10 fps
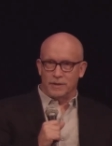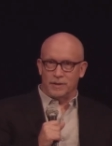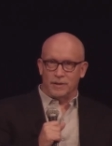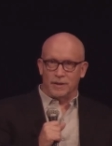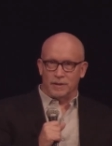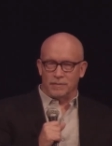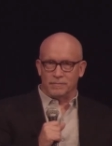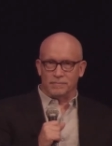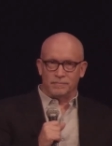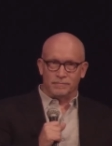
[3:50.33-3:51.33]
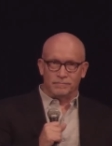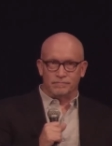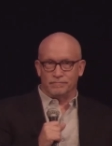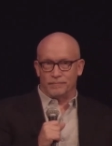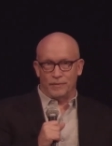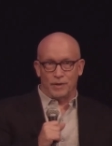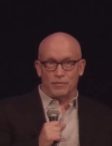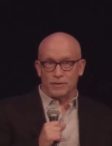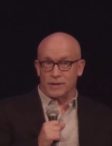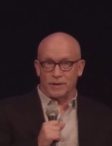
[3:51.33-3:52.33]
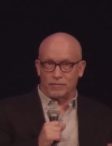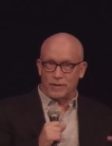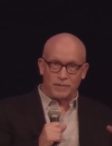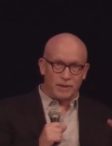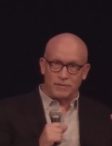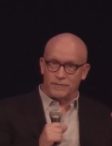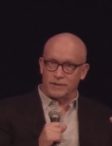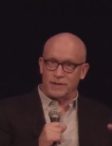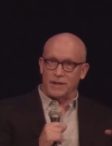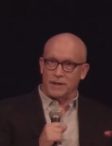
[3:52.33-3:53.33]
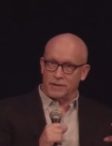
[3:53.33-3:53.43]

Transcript: Eh, um, those in the Kremlin who have seen it,